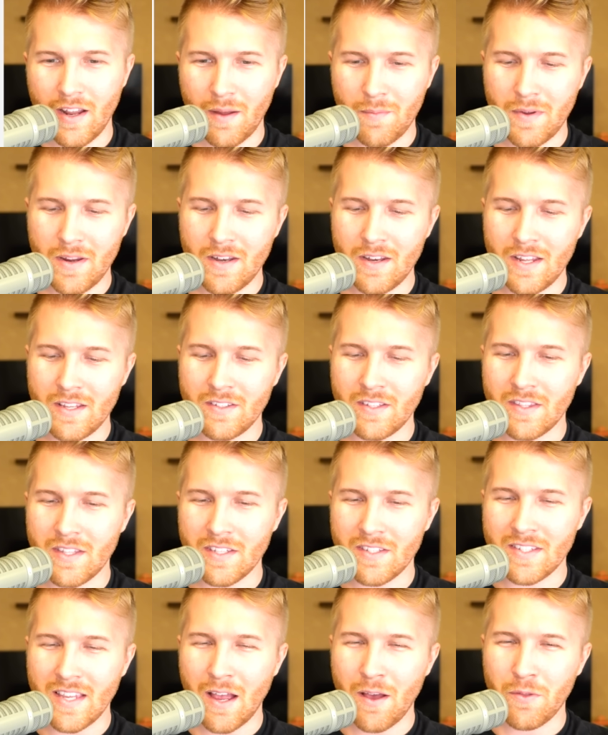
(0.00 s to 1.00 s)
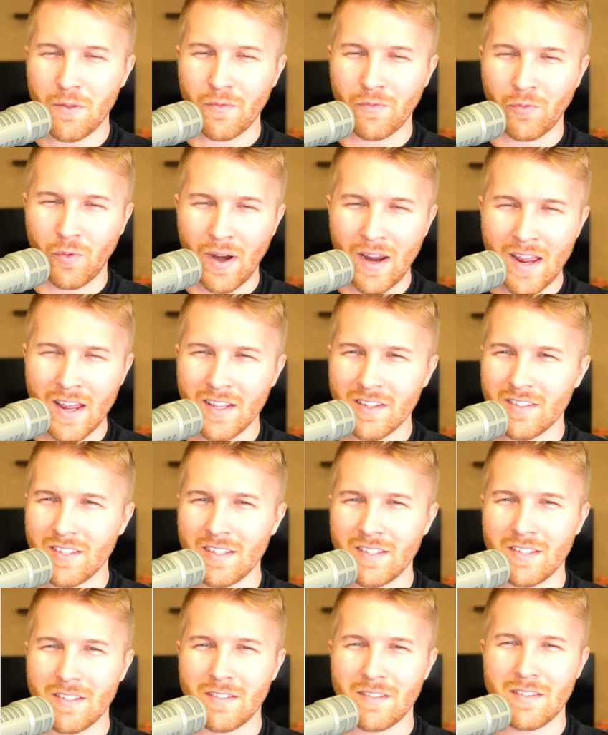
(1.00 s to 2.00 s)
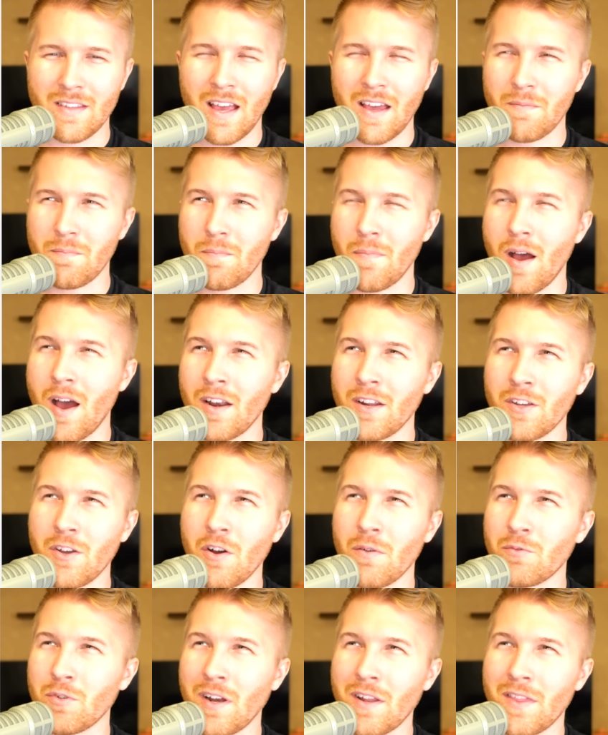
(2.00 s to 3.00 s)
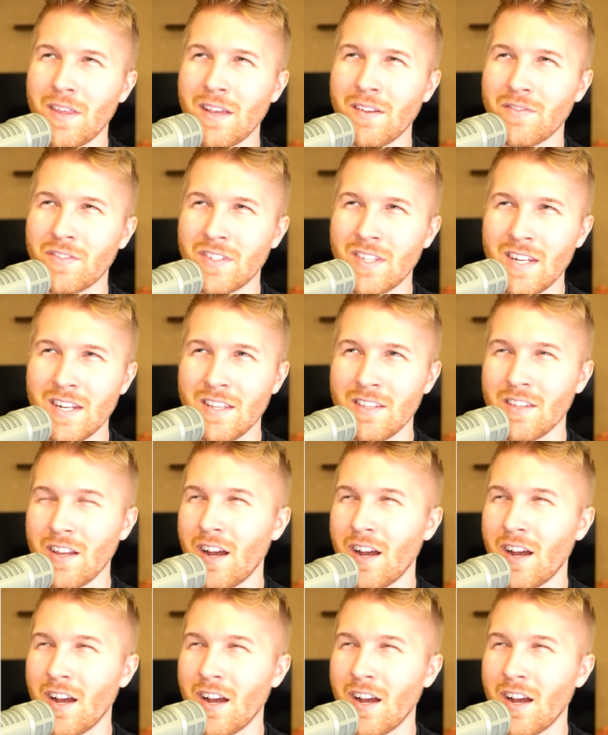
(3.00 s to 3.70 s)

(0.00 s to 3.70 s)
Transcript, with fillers: I mean, is it the south of France? It's not Monaco. I'm trying to think of cities.